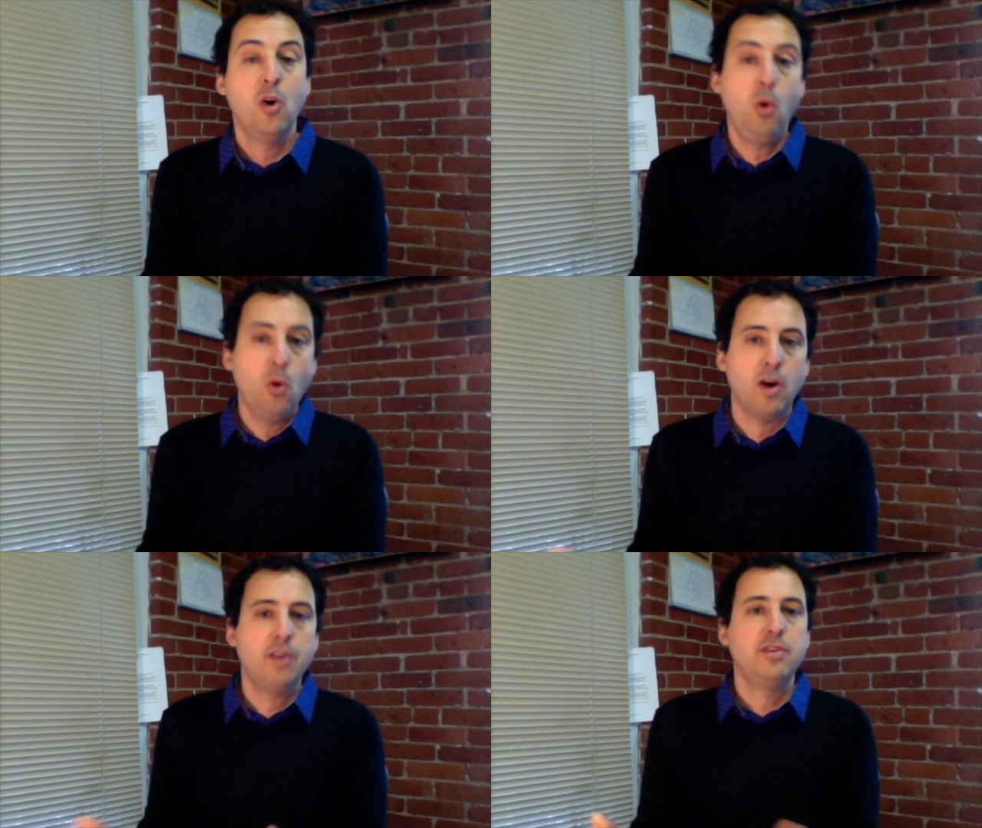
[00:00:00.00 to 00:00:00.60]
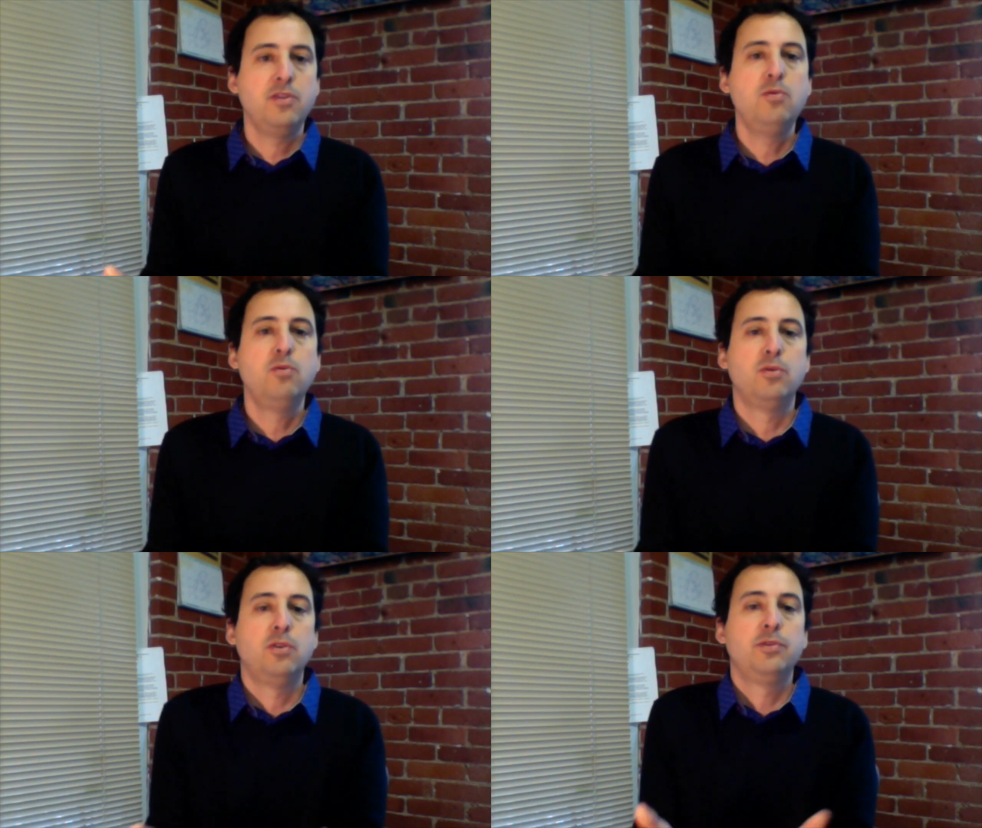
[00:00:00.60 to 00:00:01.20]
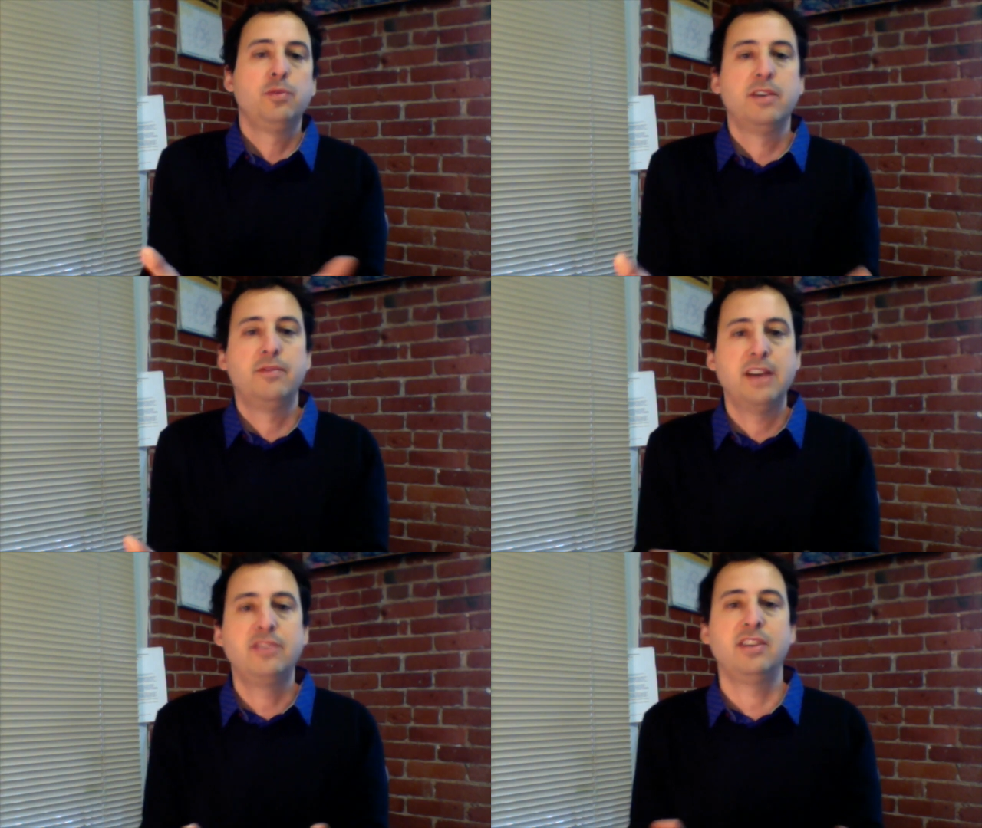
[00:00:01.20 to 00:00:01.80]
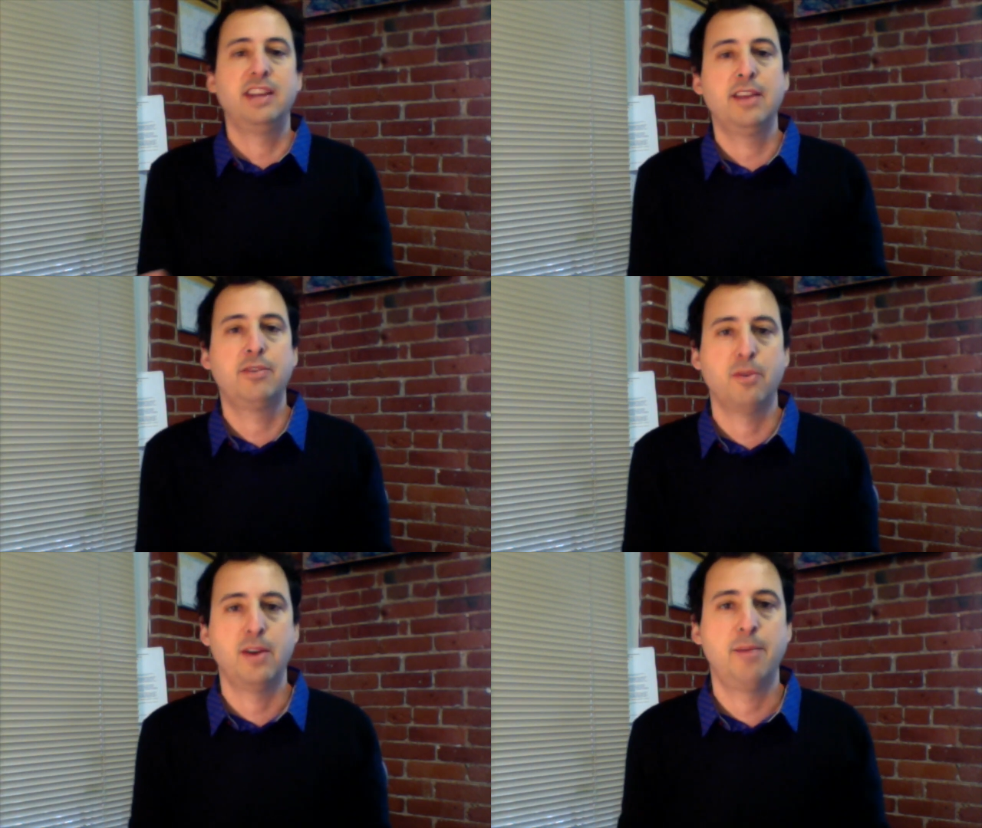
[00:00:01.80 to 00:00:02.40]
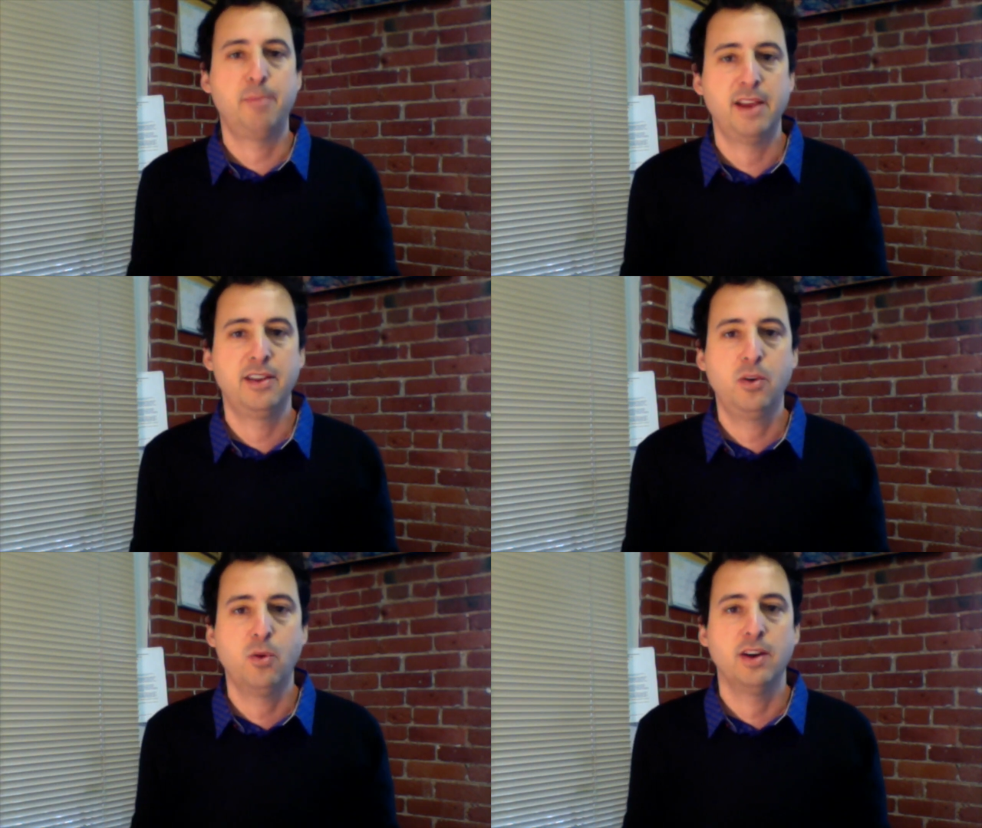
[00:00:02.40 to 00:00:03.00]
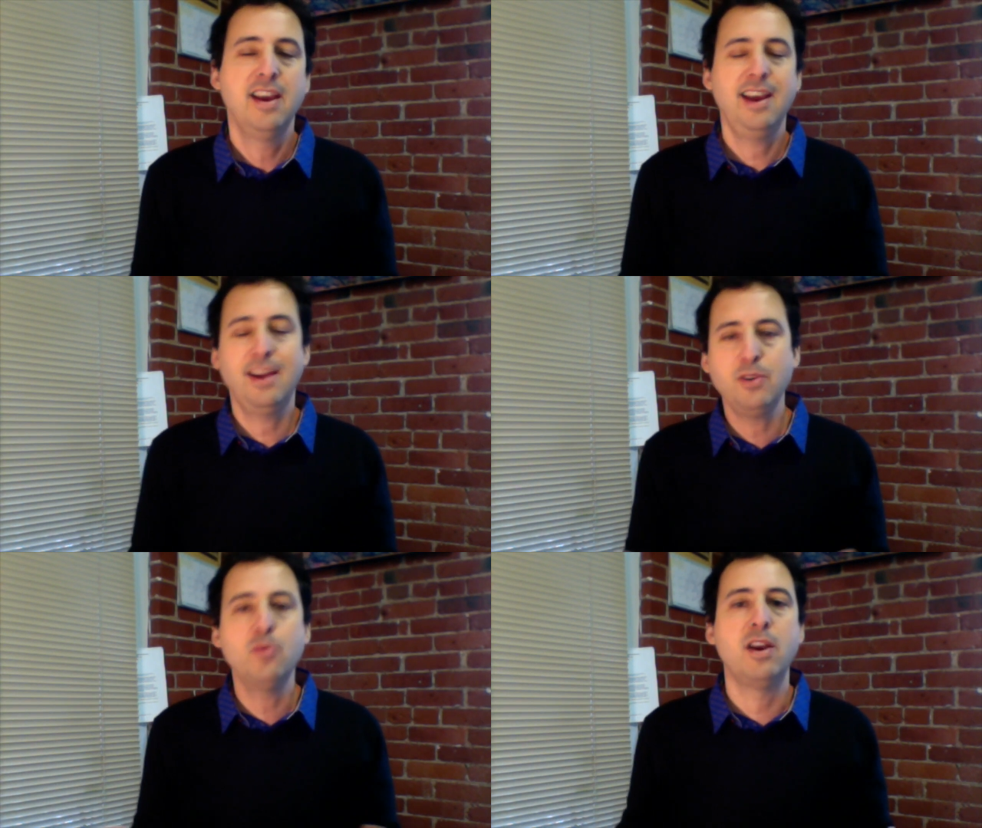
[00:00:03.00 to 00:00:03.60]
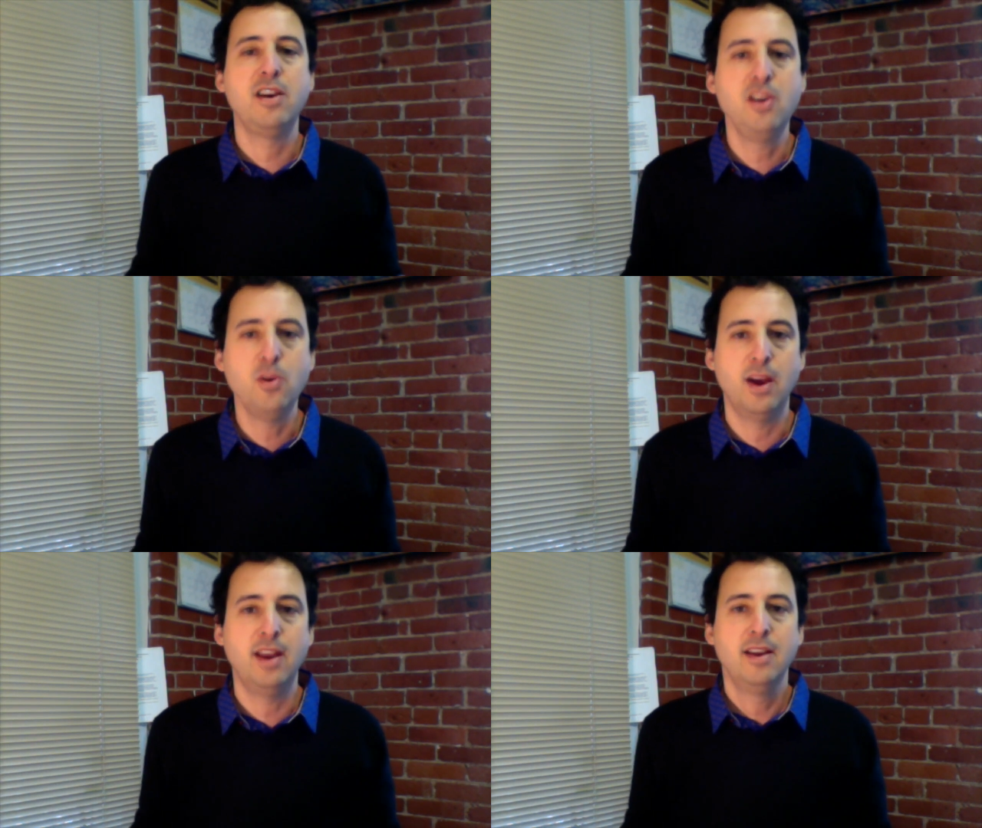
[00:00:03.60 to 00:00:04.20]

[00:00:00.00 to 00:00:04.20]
or the new rules would eventually get thrown out by the courts. Everyone knew it,